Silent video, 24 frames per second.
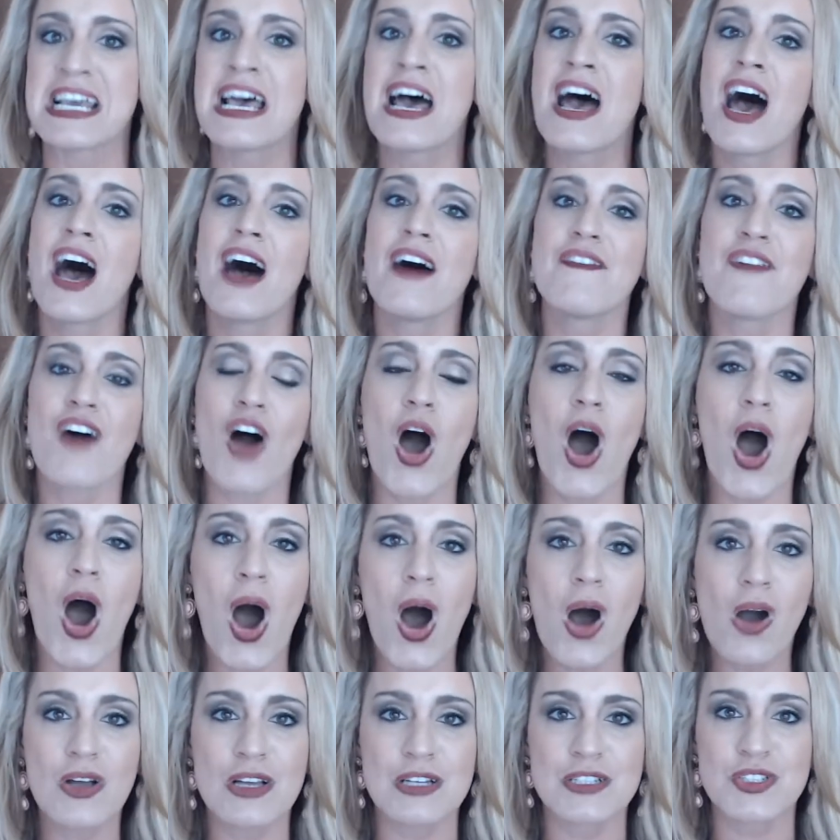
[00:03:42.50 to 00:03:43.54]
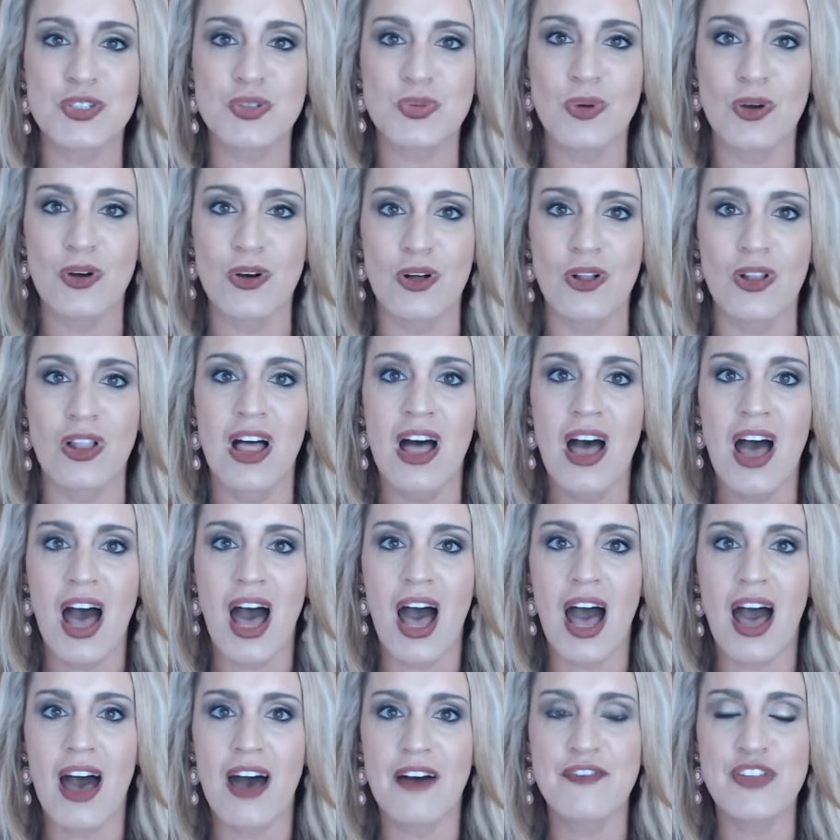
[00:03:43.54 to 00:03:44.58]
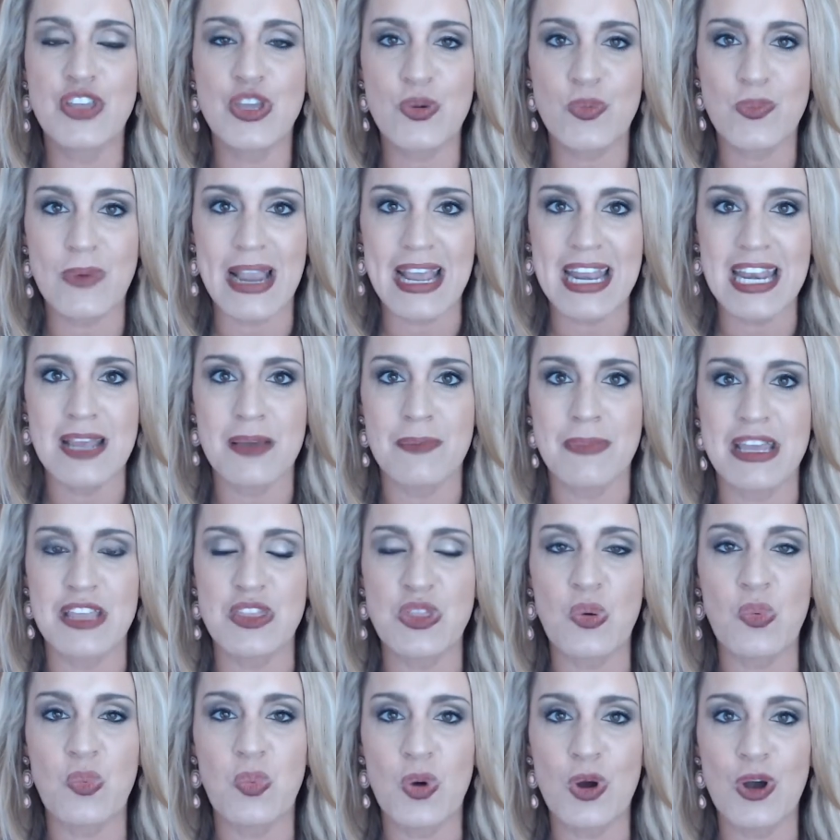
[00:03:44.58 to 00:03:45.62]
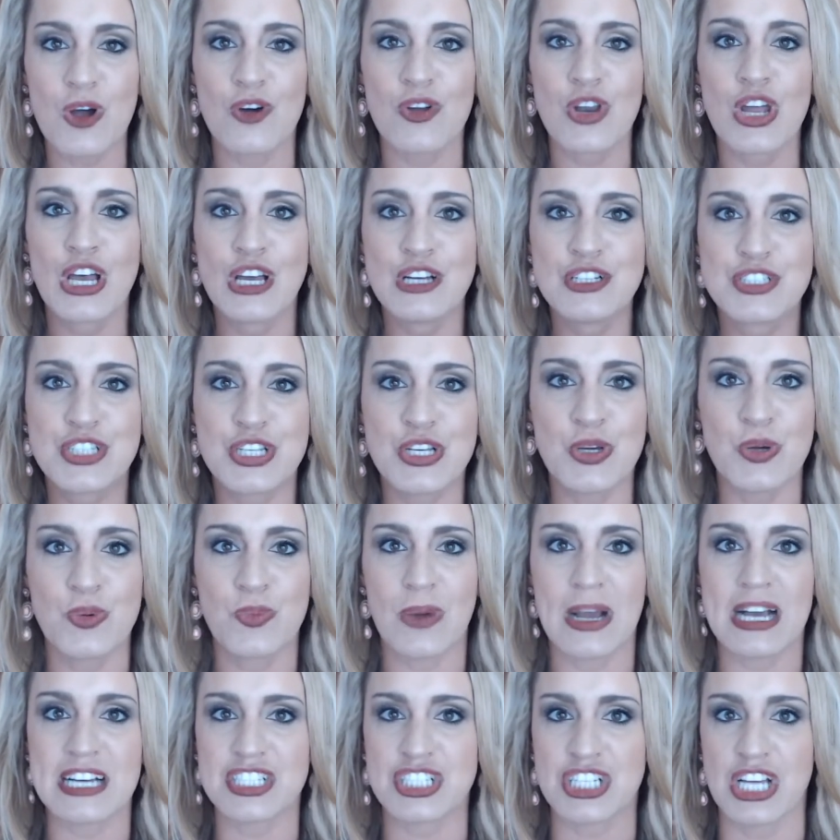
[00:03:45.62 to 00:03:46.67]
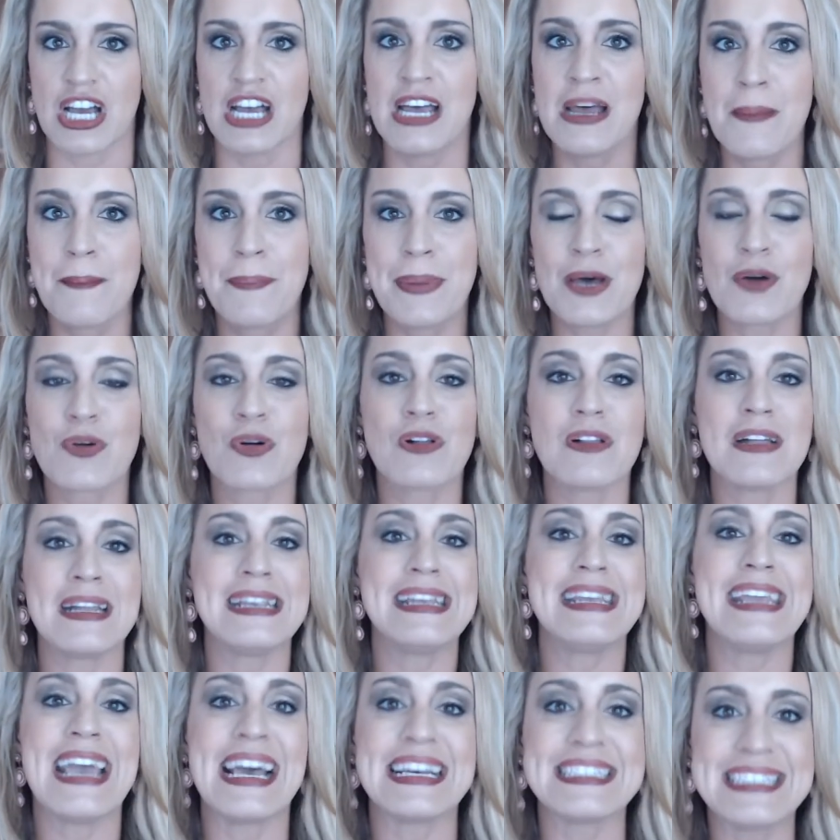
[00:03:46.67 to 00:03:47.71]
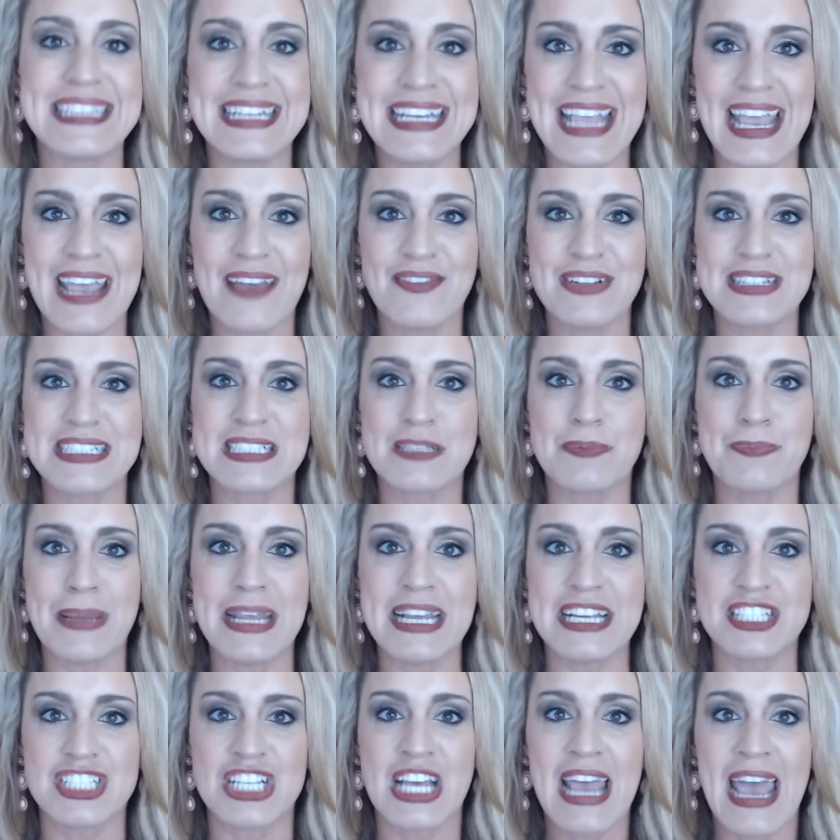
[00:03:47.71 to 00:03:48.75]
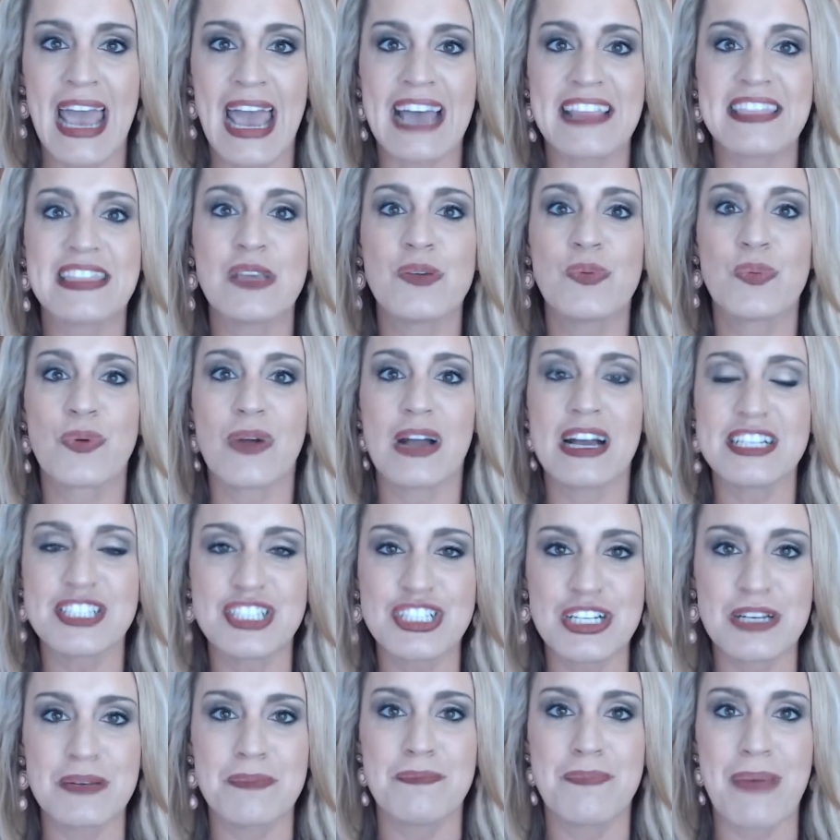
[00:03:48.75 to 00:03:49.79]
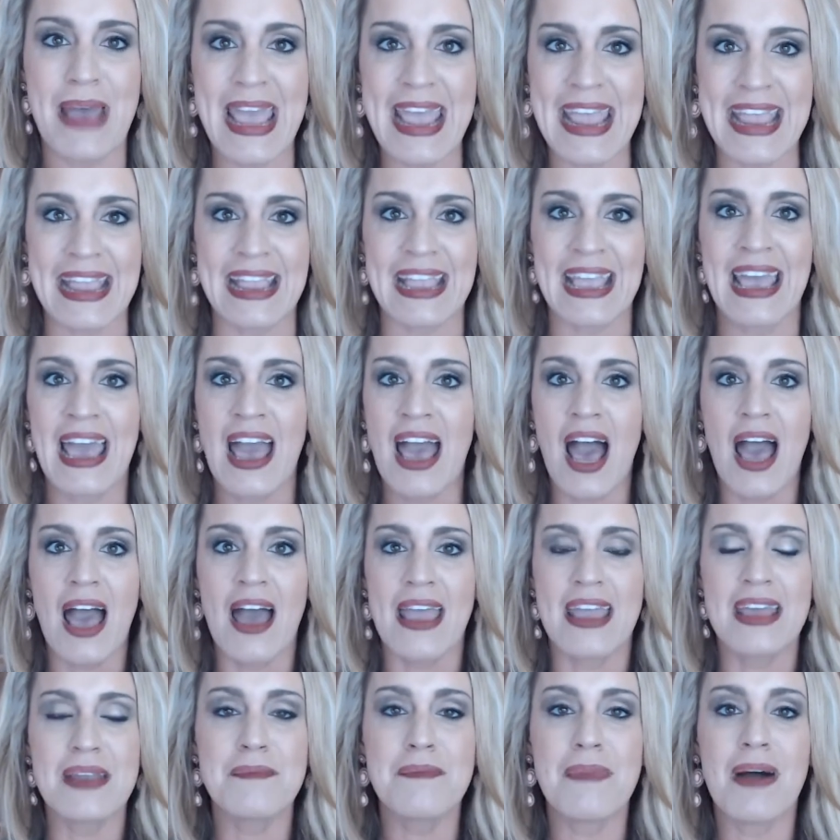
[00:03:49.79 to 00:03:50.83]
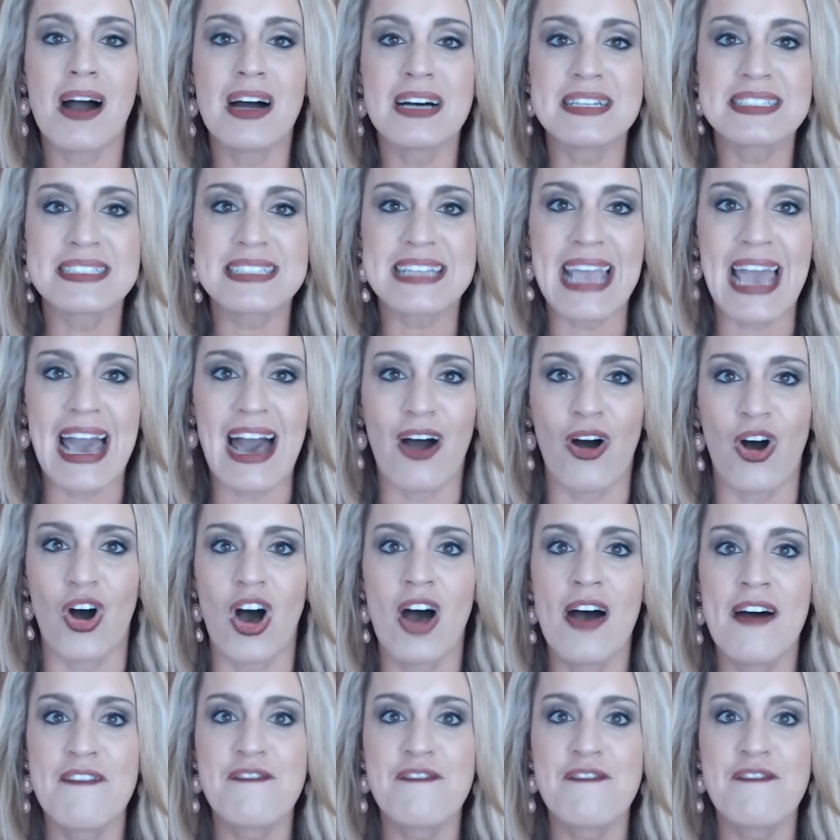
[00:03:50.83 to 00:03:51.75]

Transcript: of all control of uranium in the world to Russia. Bill Clinton, yes, he gave a speech at the Russian bank in Moscow.